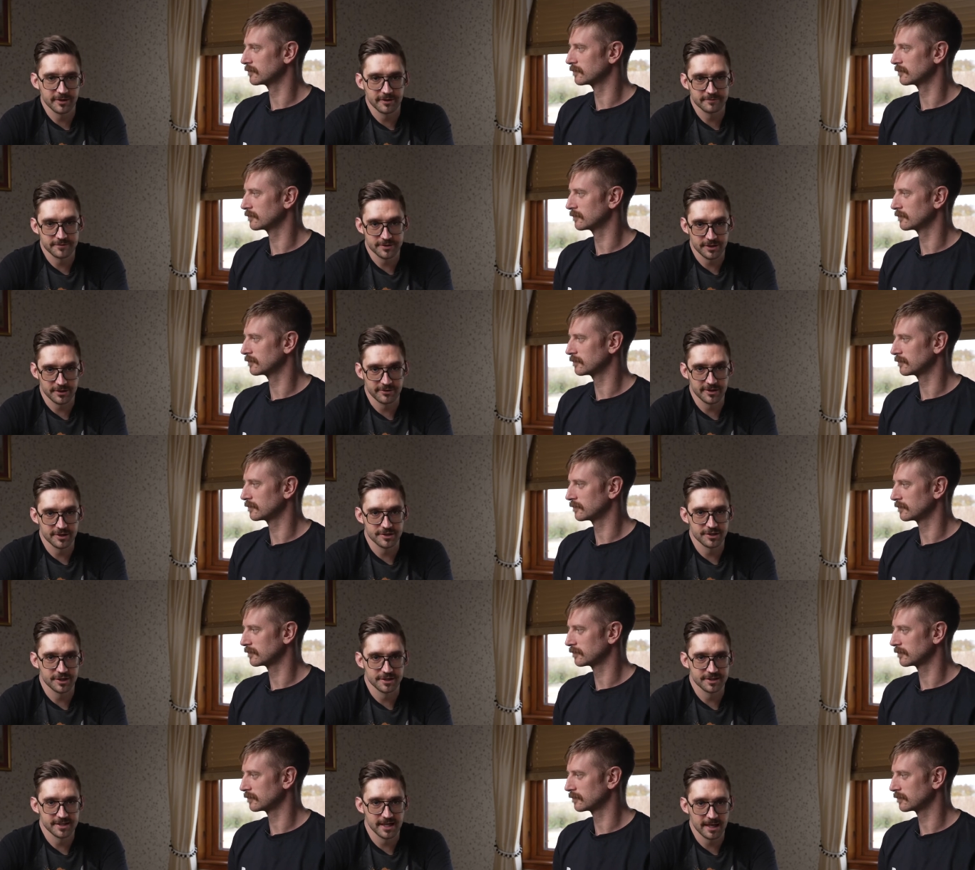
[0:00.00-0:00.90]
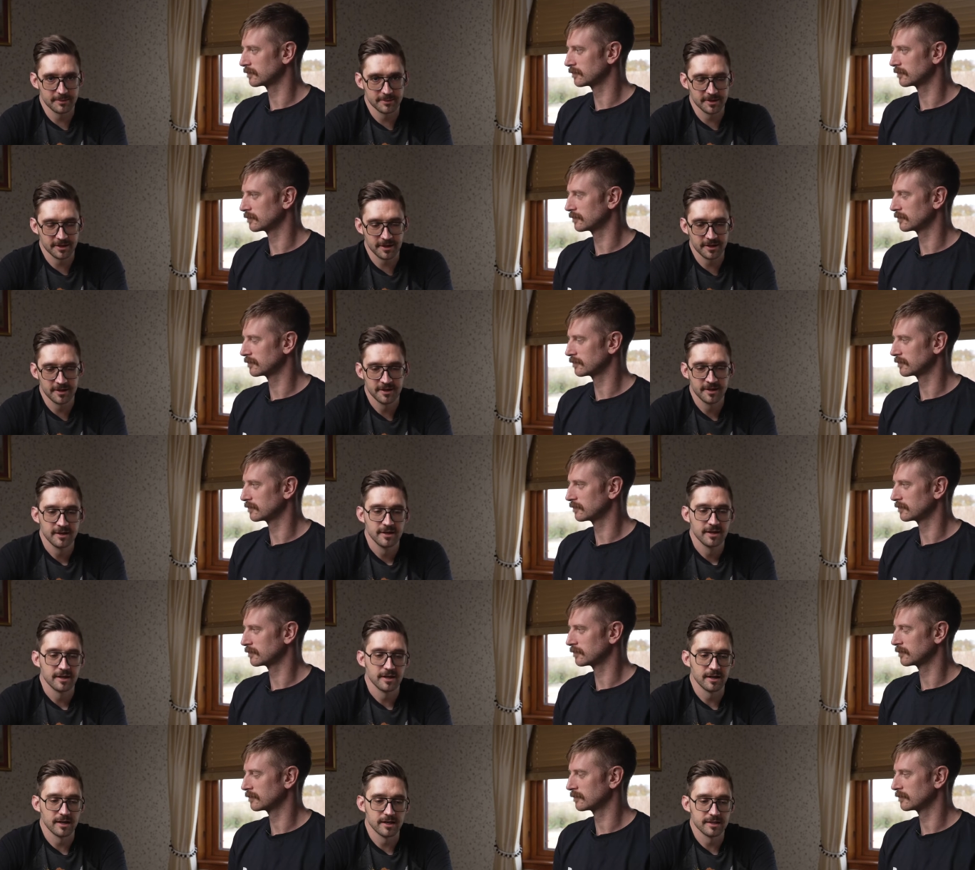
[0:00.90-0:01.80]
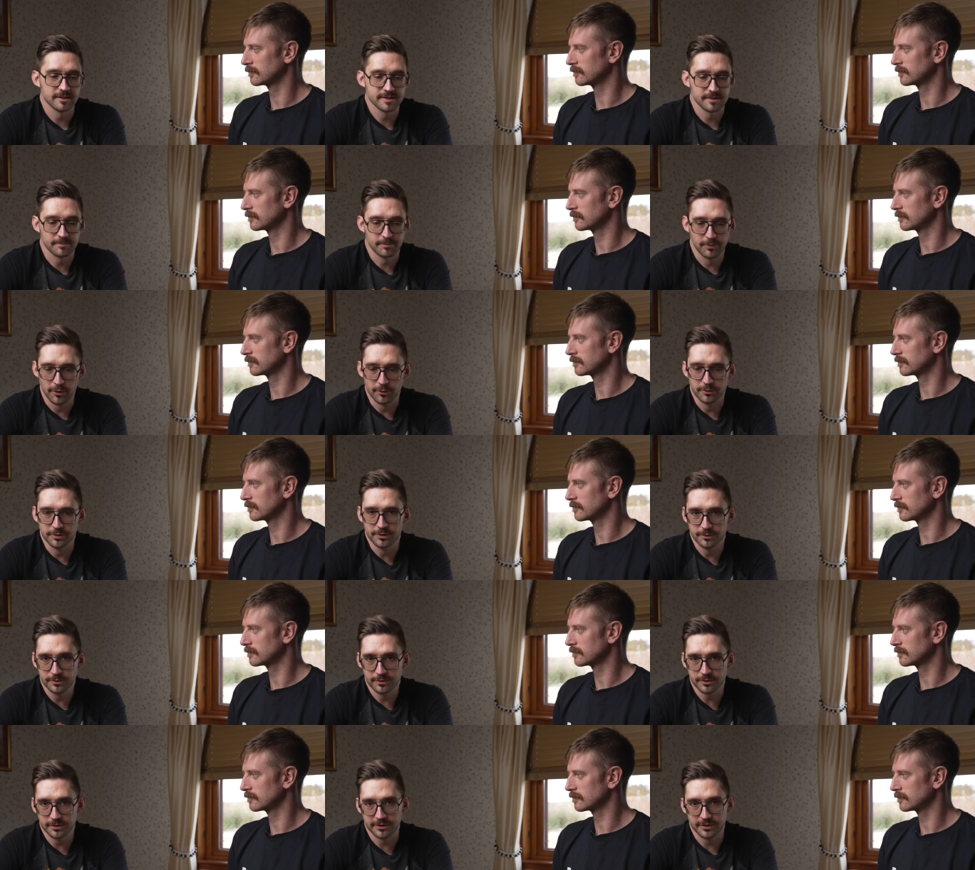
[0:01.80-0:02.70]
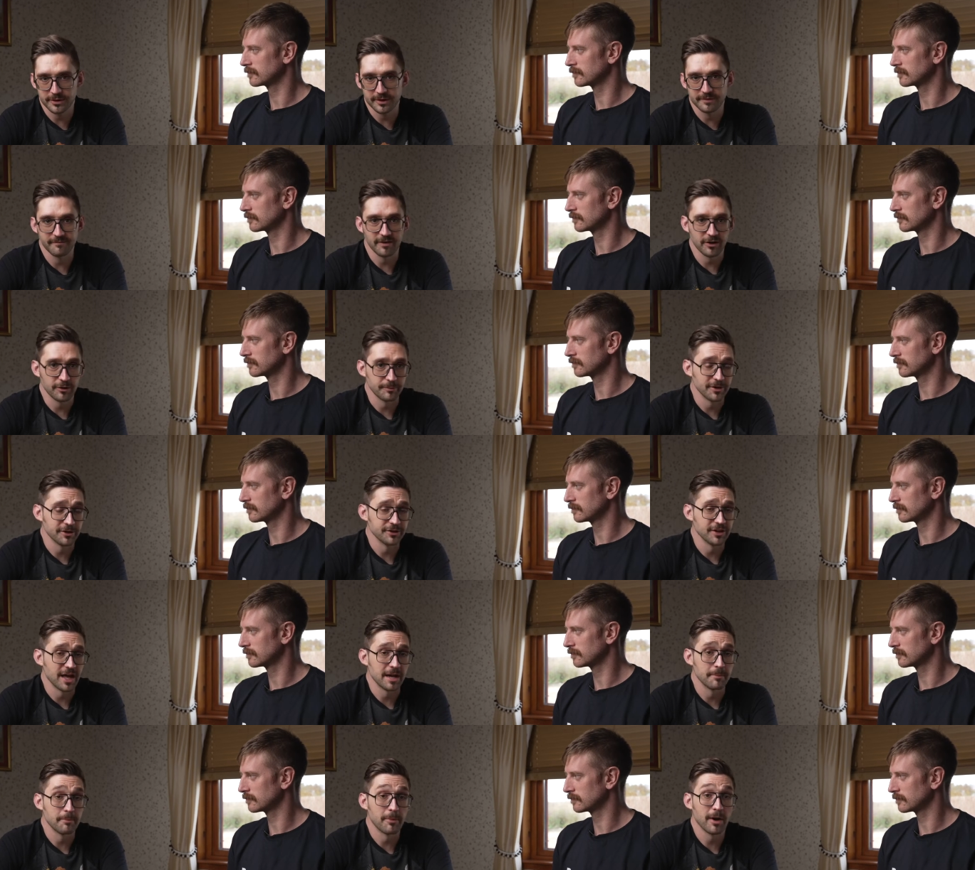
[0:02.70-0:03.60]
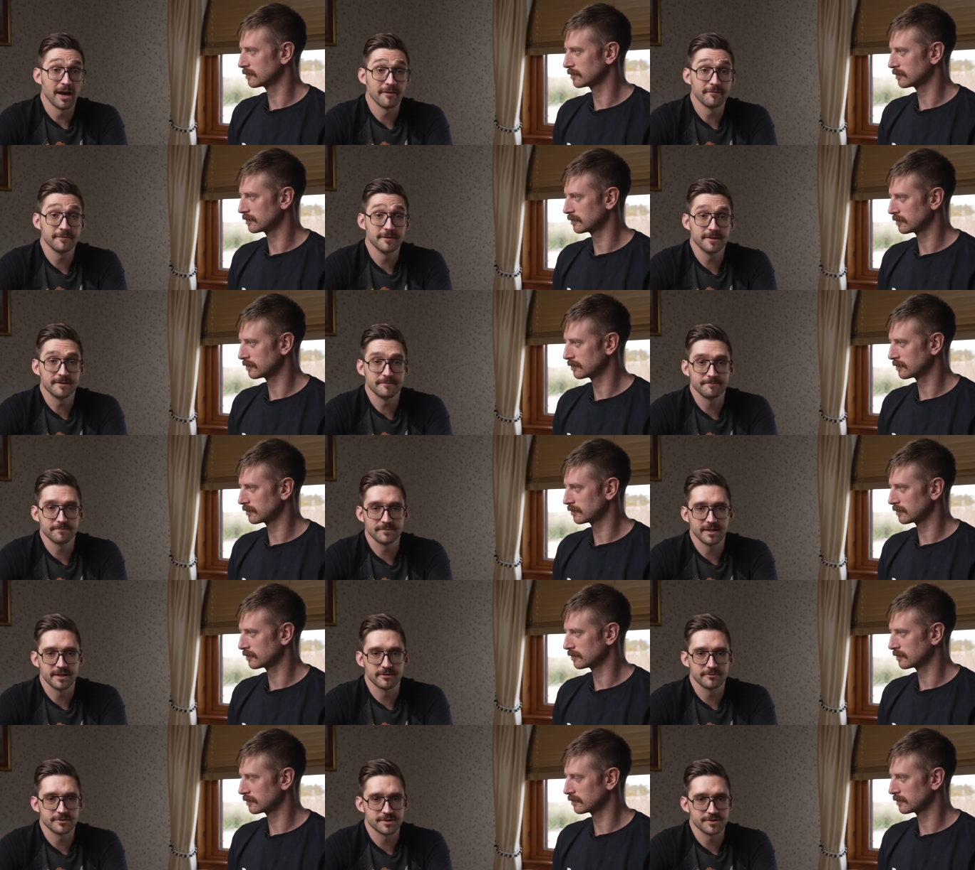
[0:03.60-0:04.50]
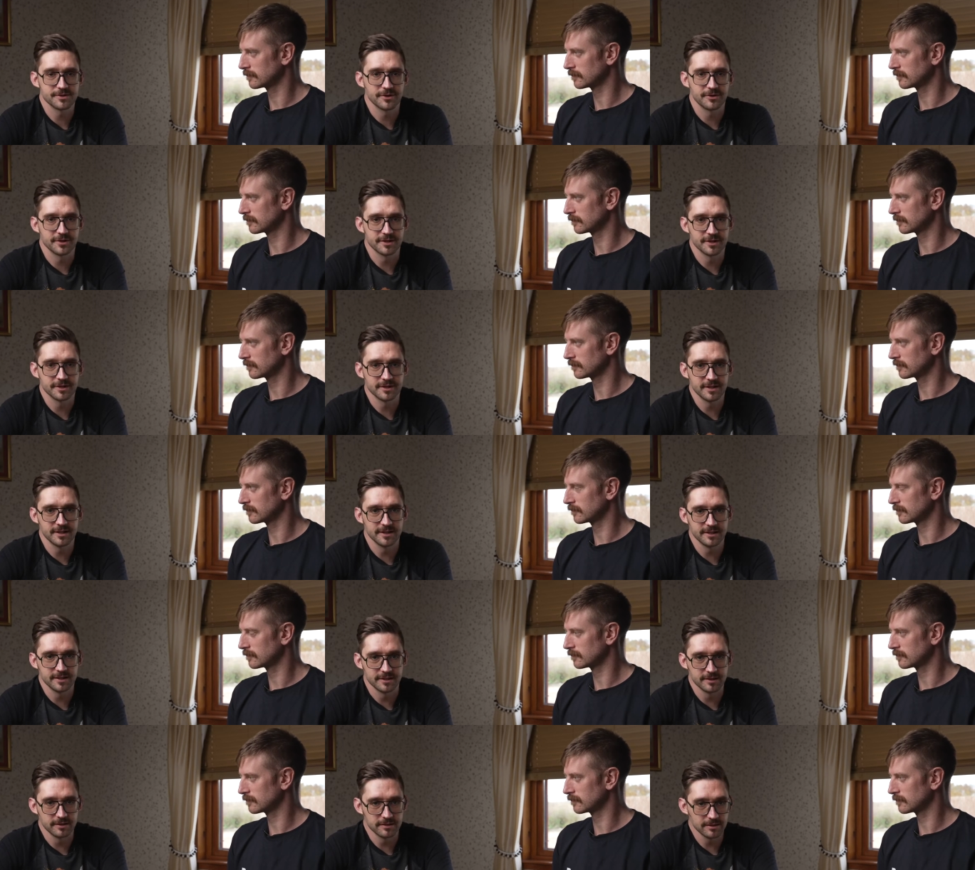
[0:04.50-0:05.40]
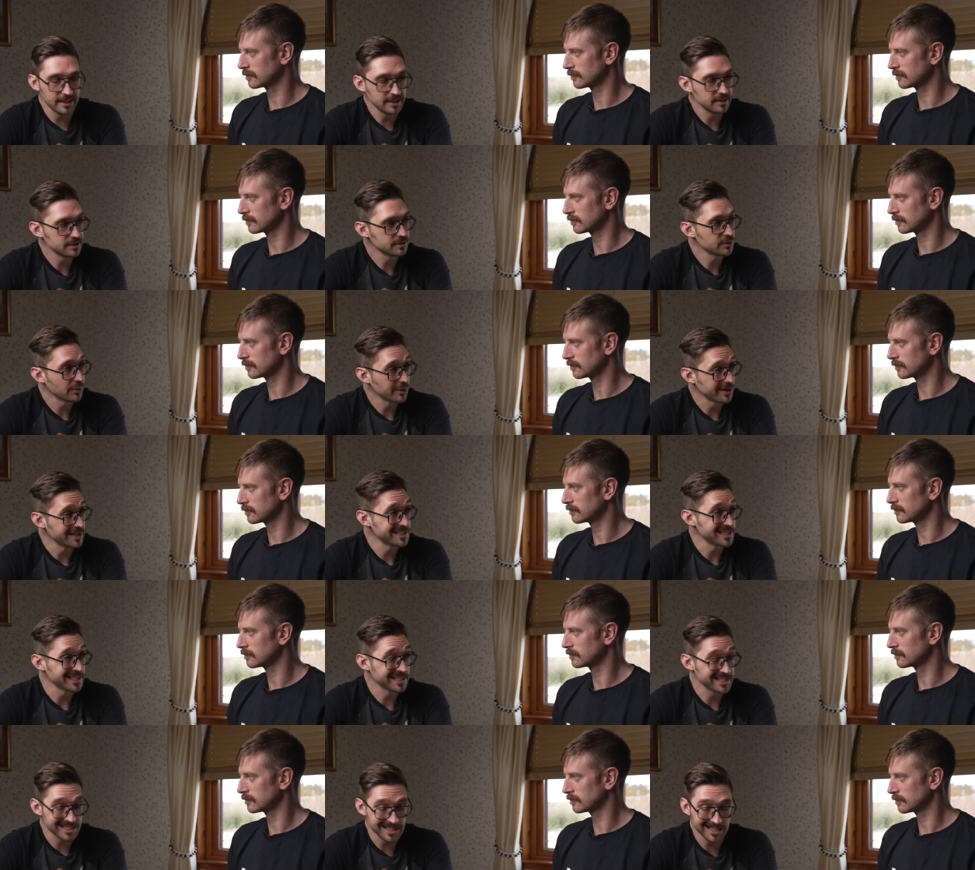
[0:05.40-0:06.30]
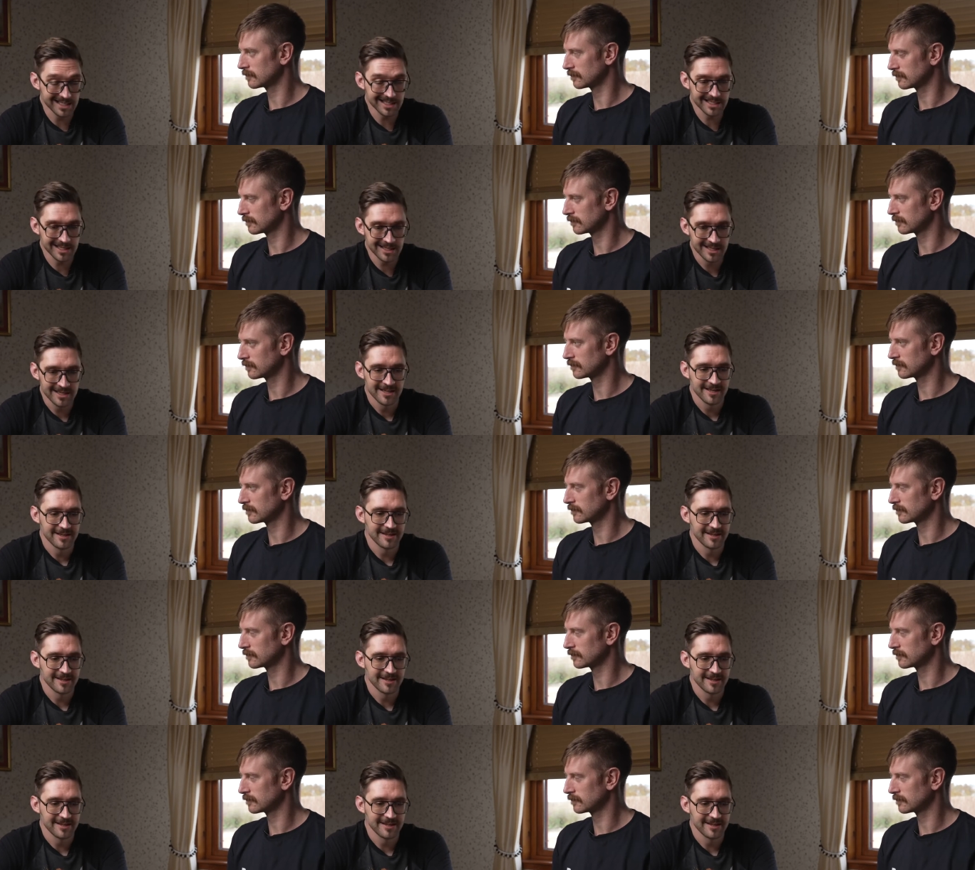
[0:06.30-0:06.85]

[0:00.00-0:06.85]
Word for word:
Speaker 1: of Generation Atomic. Uh, it's a pro nuclear environmental nonprofit that was started in late 2016.